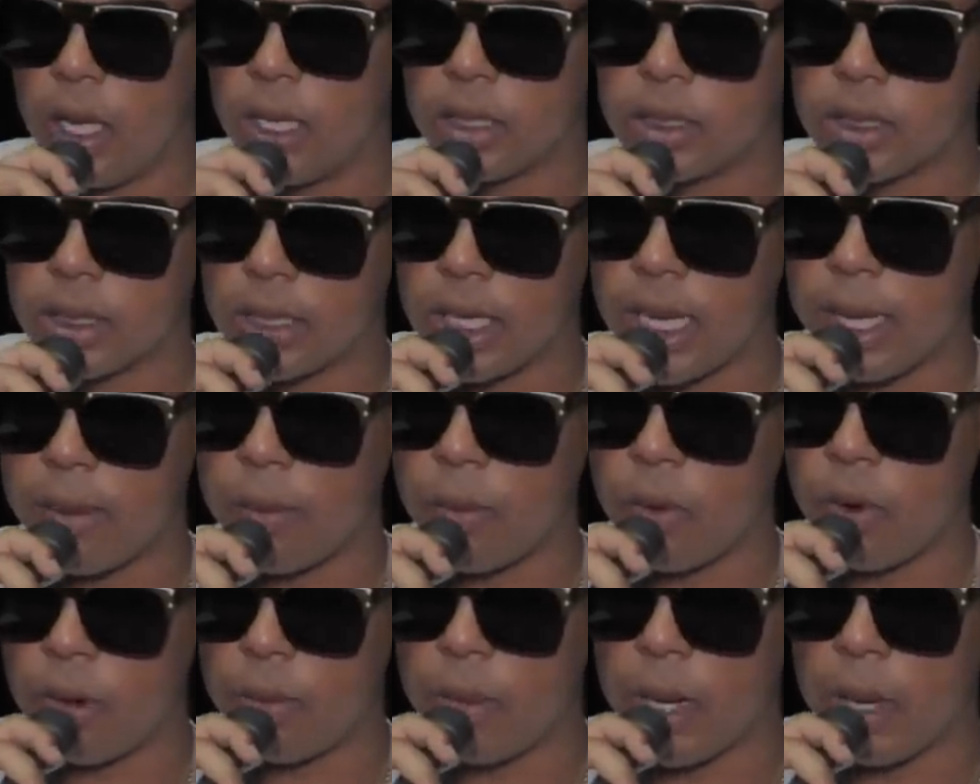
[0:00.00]
it's a lot
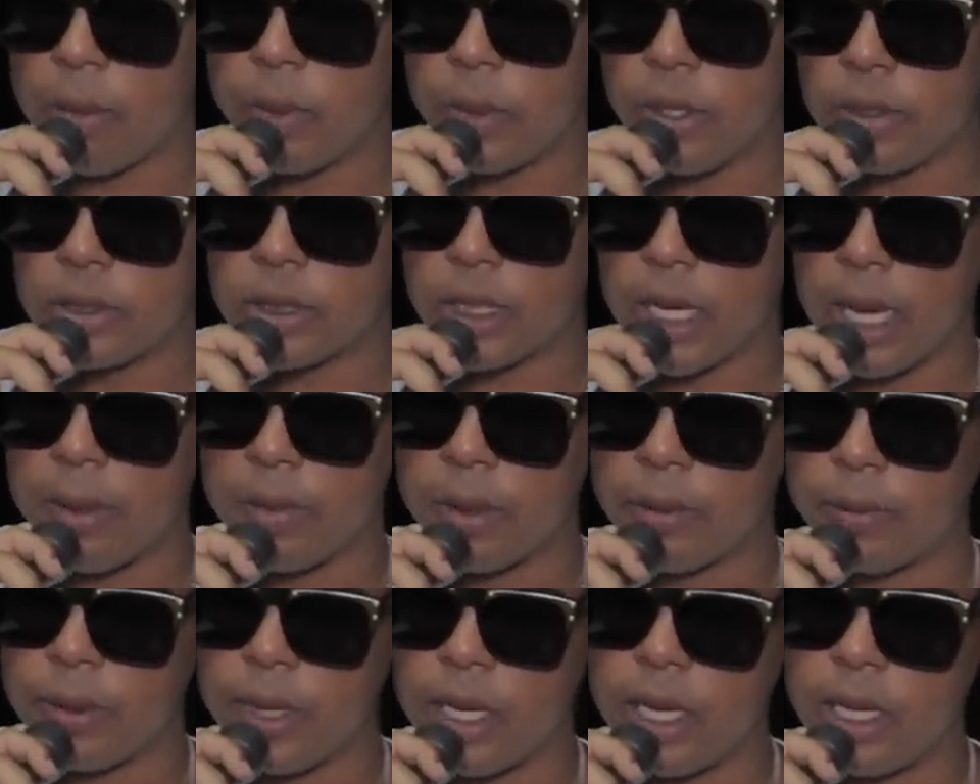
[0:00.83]
more of my music. I've
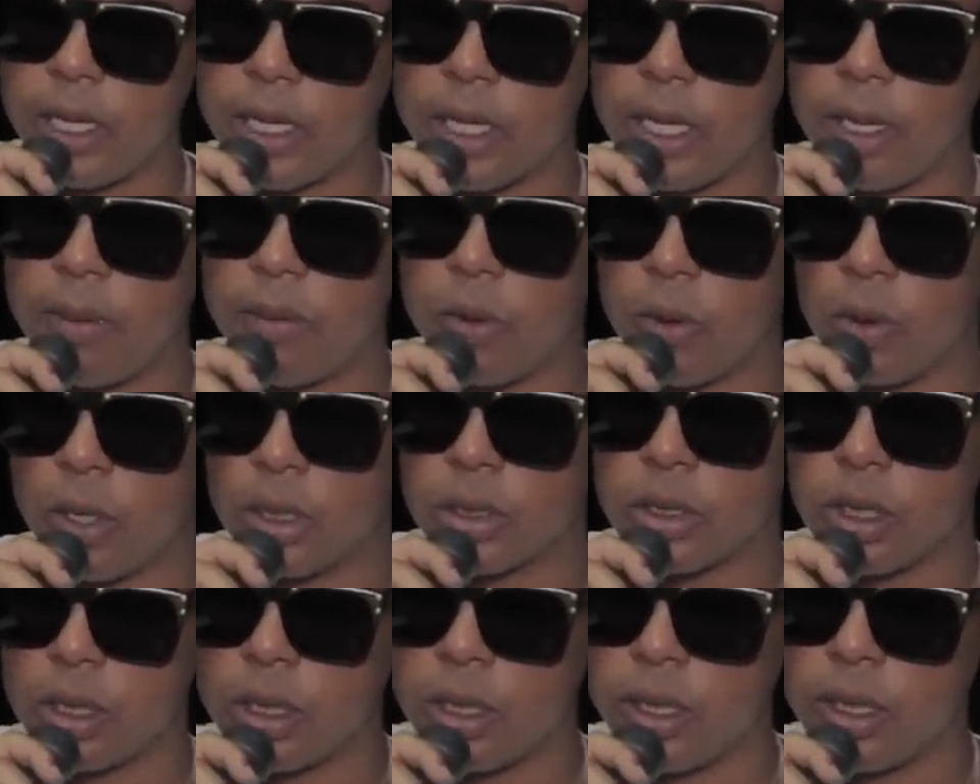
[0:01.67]
been playing the
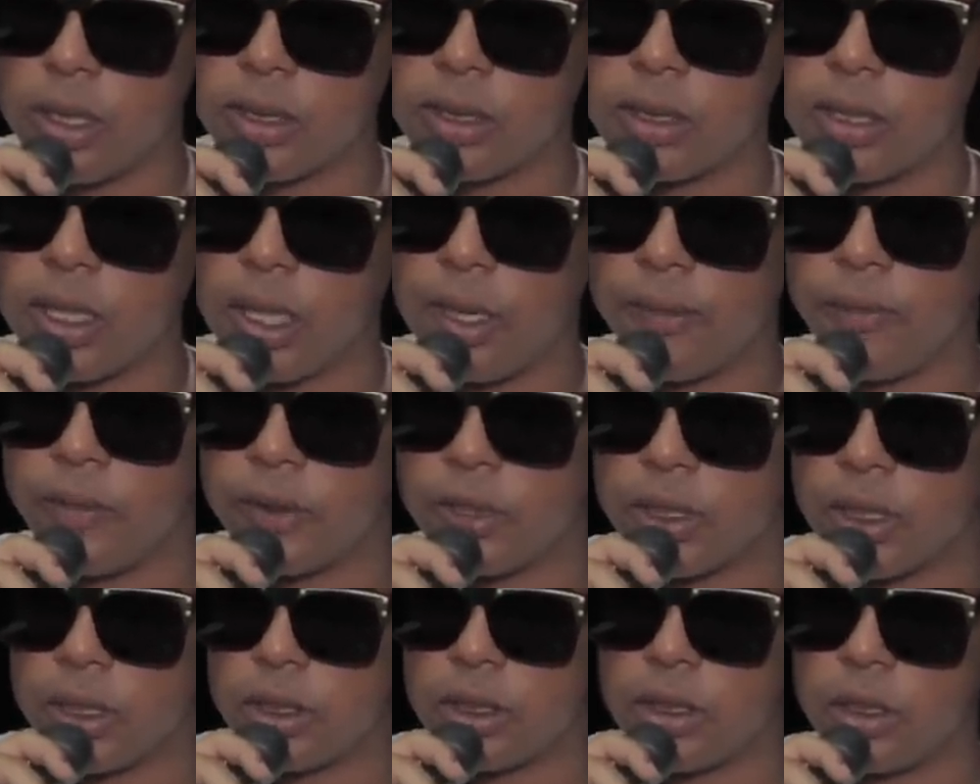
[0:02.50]
keyboards on there and stuff,
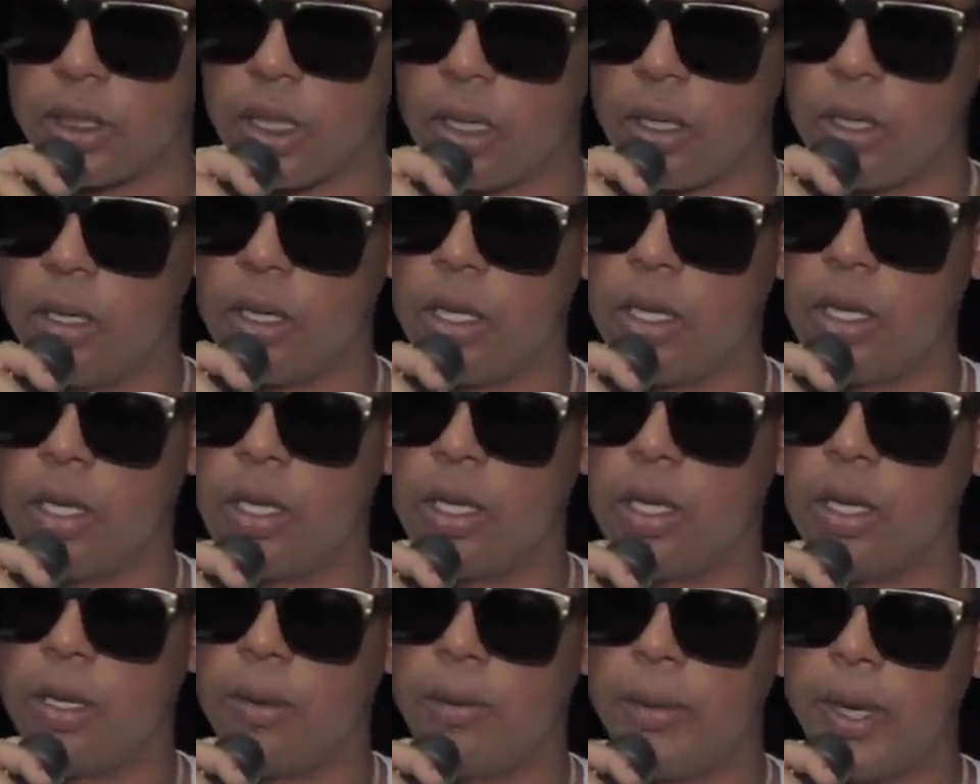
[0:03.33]
and just, you know,
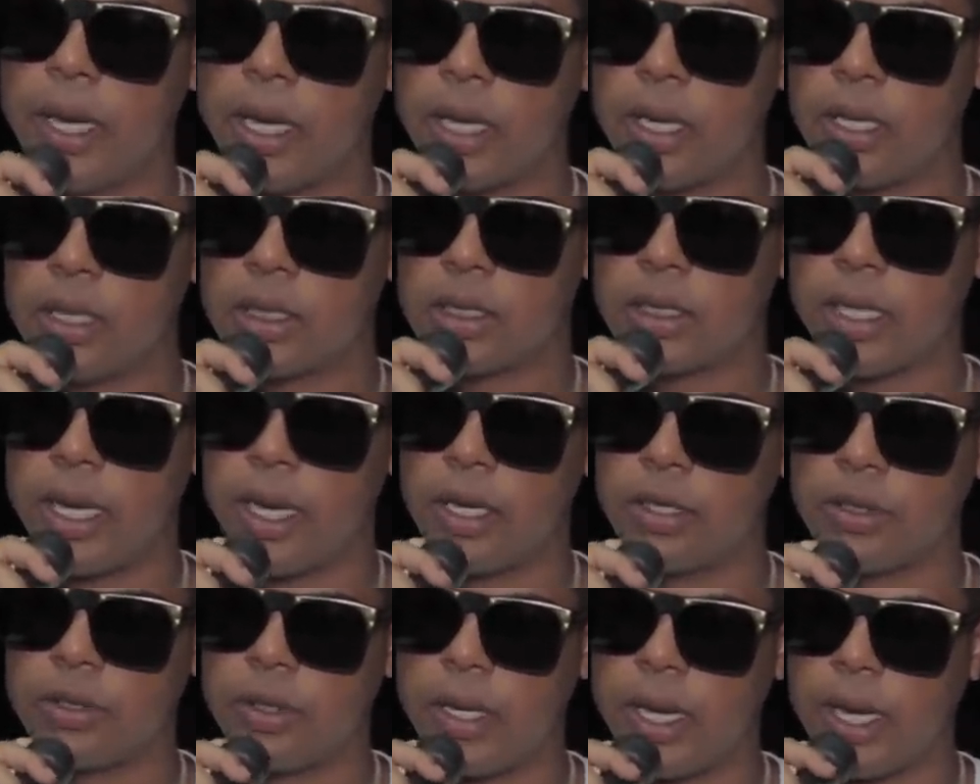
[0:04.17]
making the
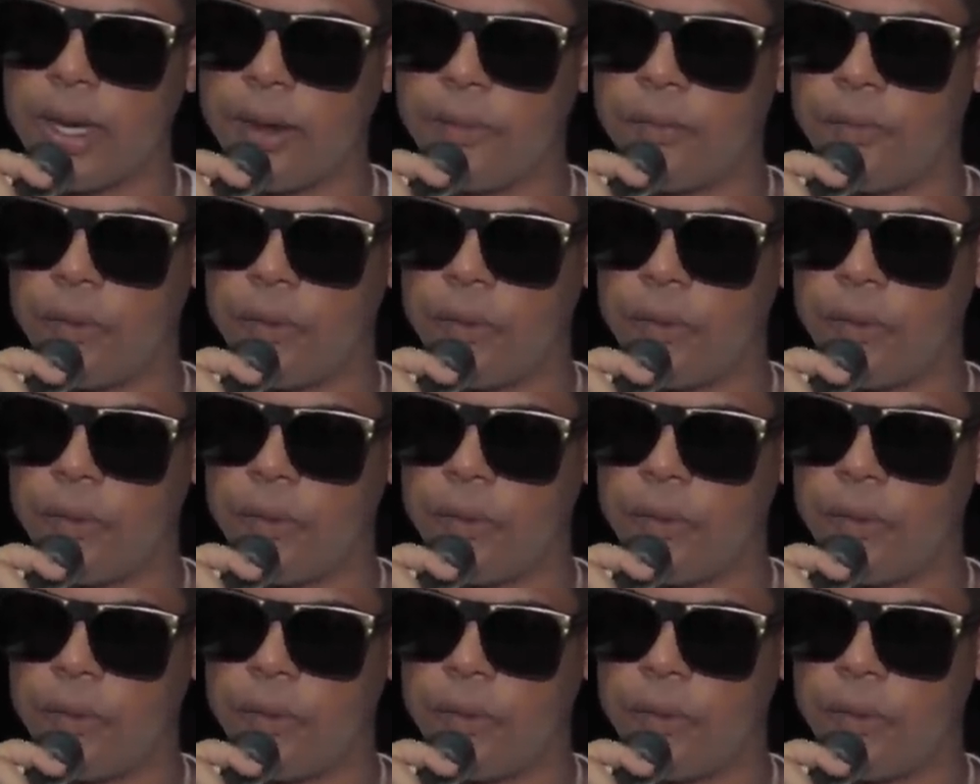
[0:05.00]
soundtrack